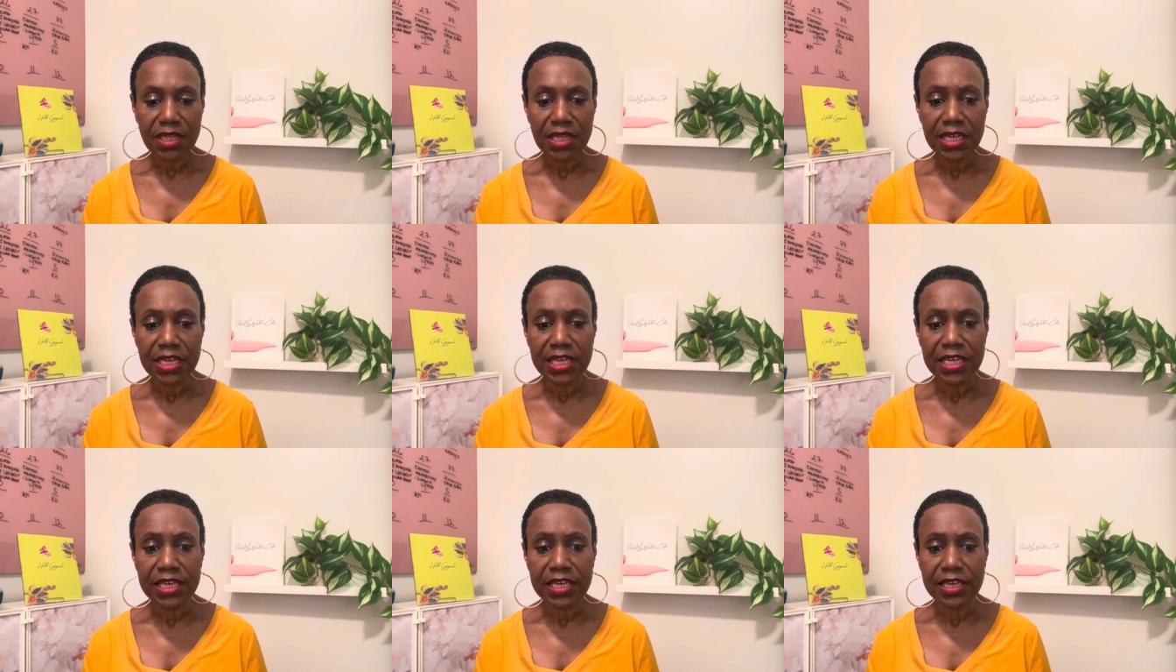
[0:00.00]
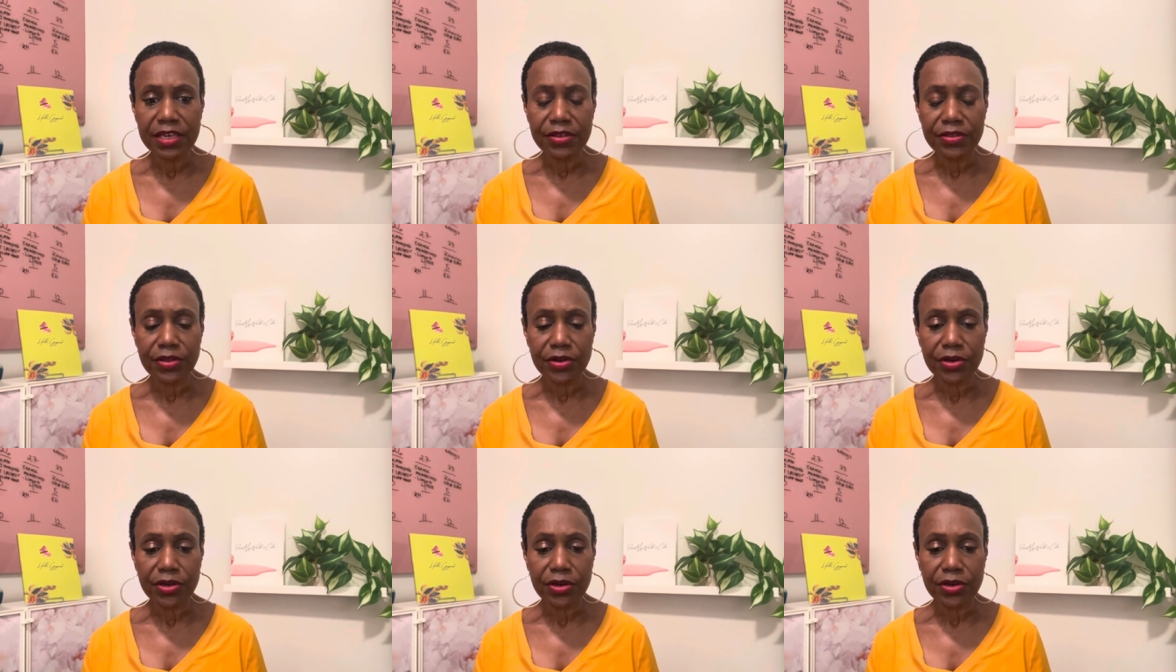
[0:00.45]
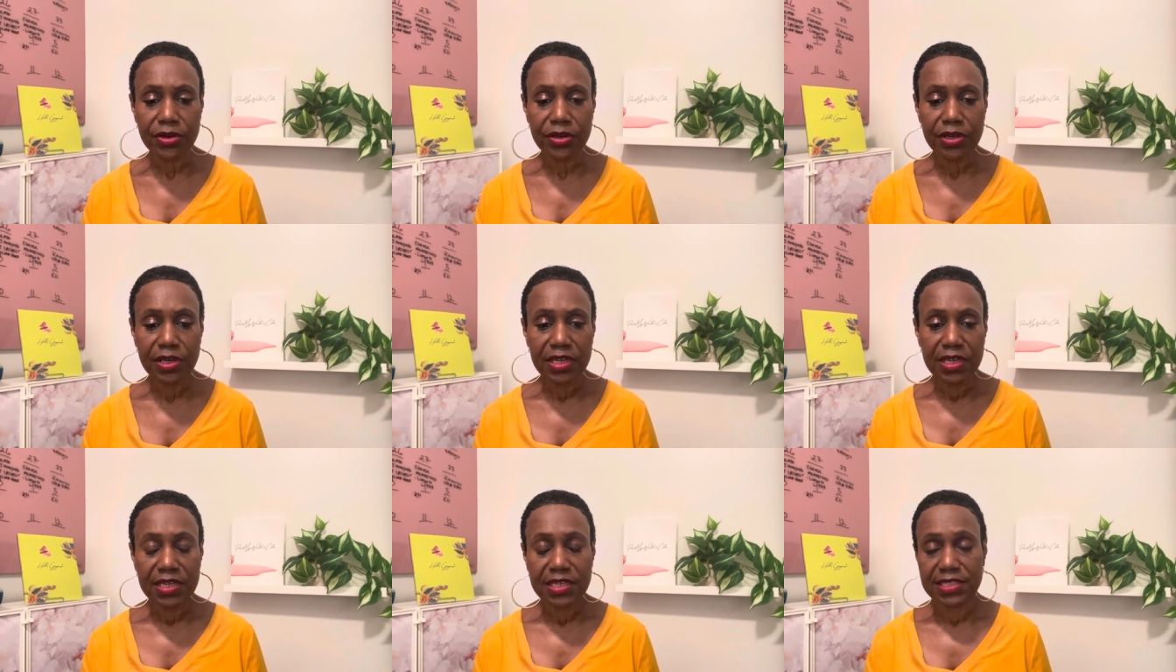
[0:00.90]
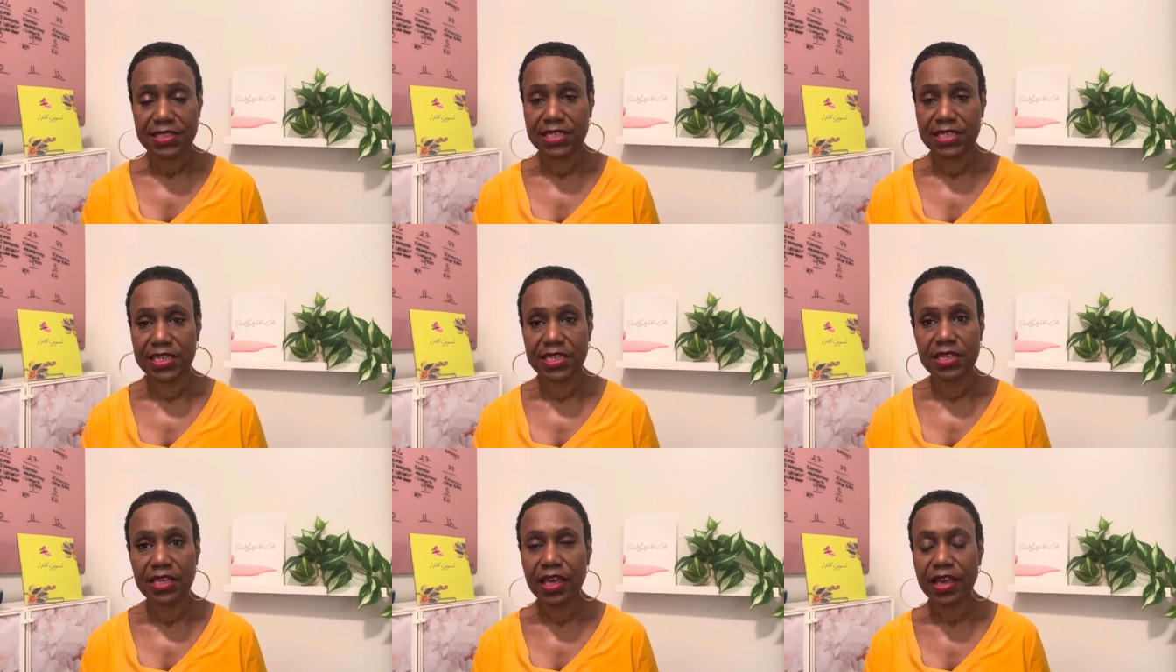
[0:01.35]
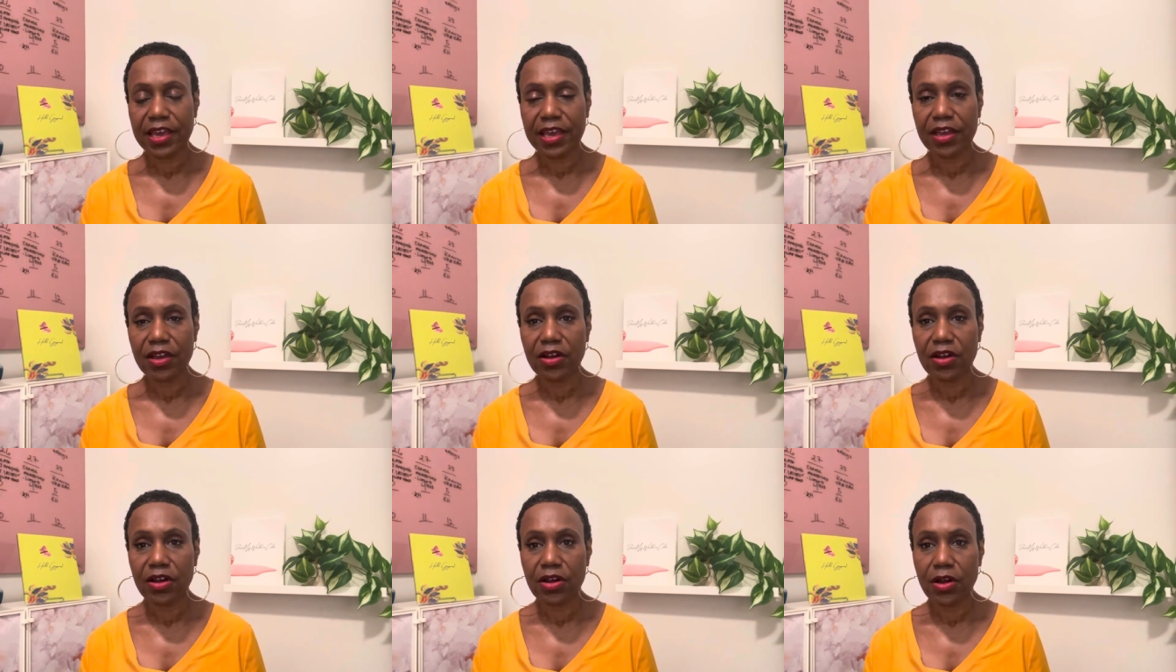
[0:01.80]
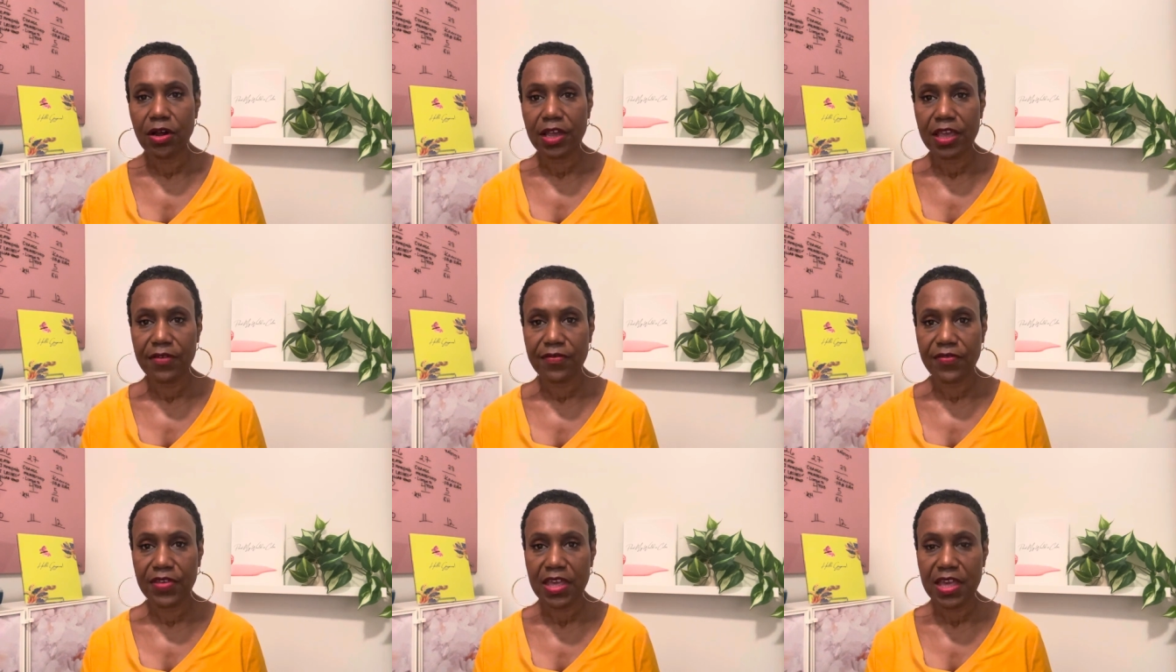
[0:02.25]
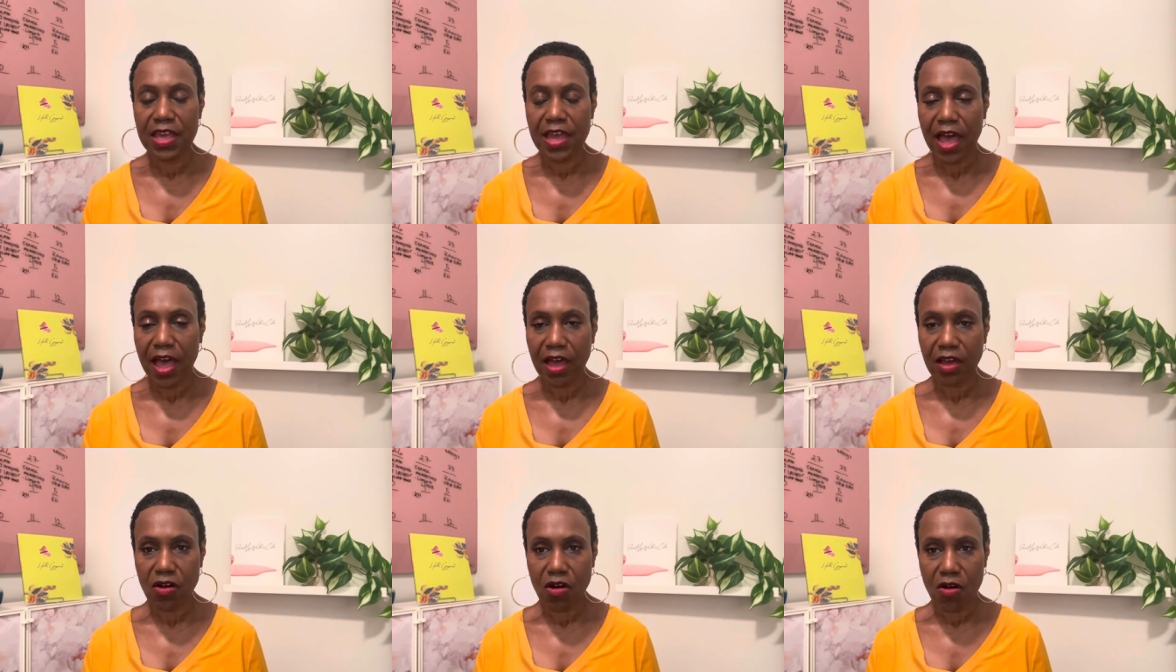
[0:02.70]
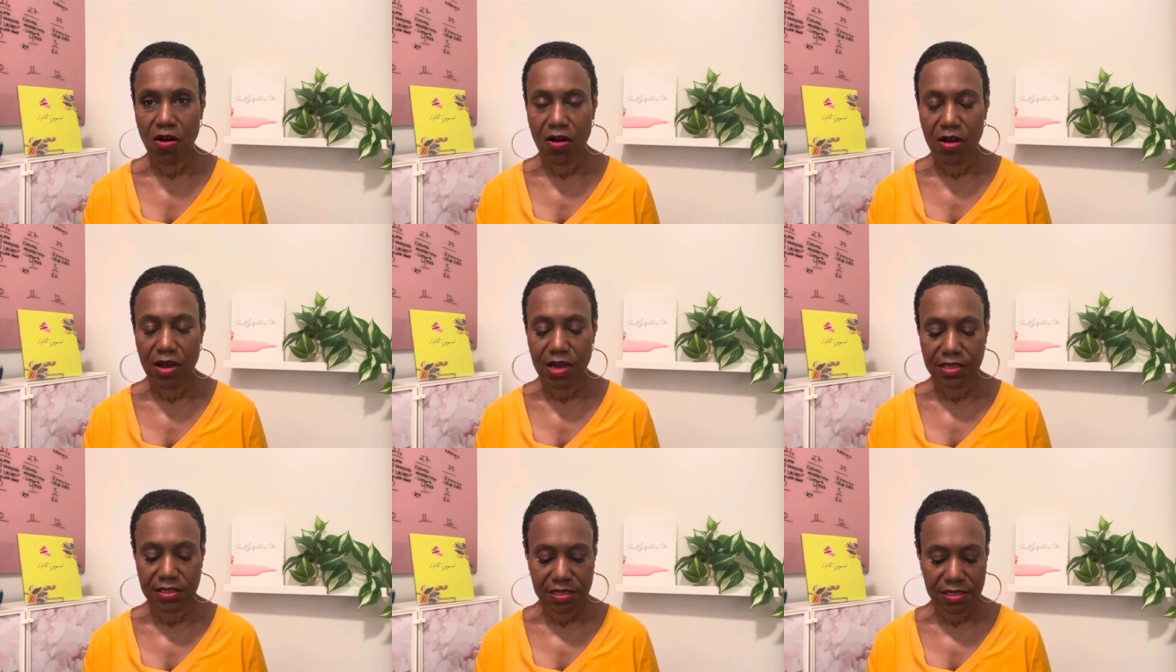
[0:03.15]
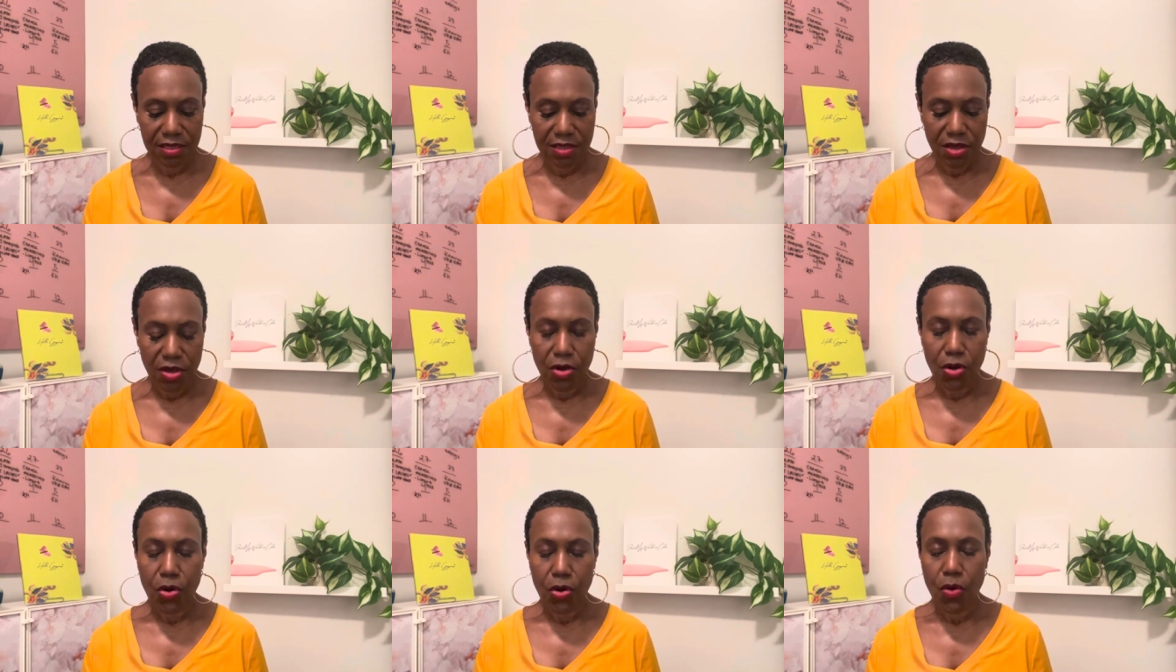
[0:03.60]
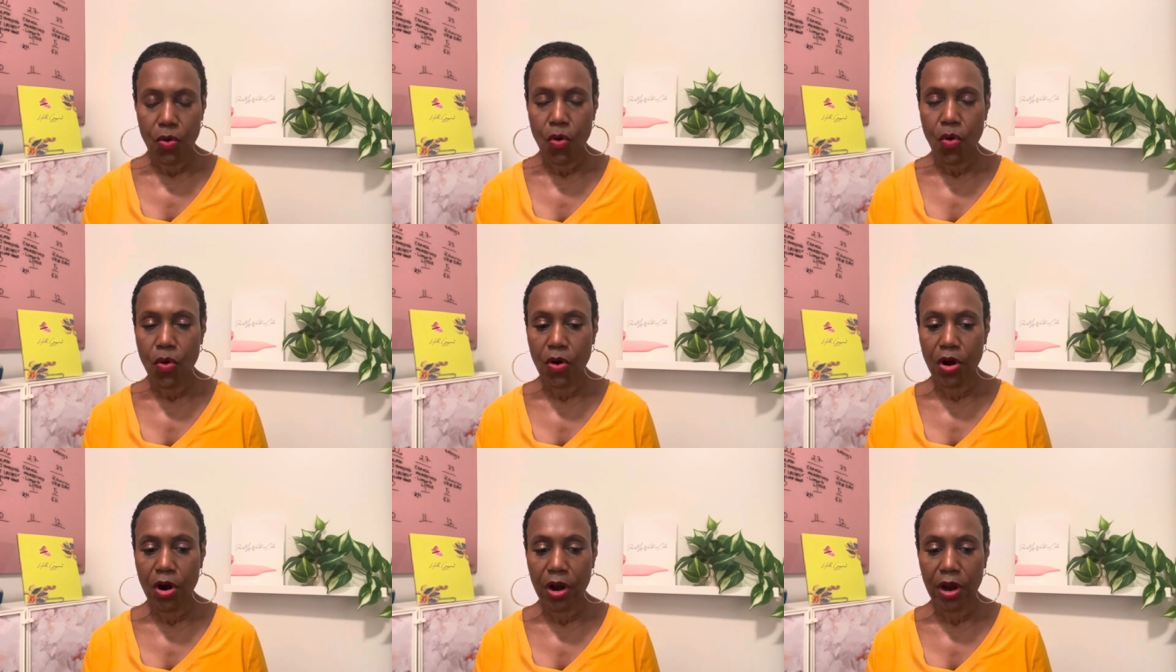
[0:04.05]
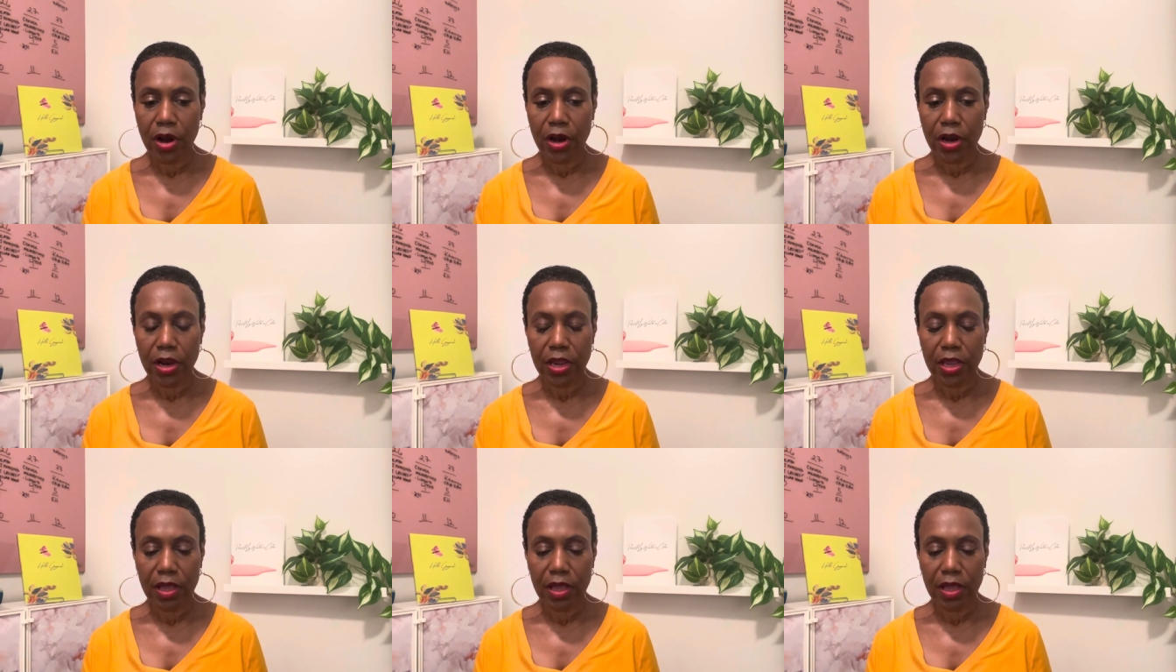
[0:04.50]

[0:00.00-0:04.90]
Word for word: he either didn't care if he got caught, or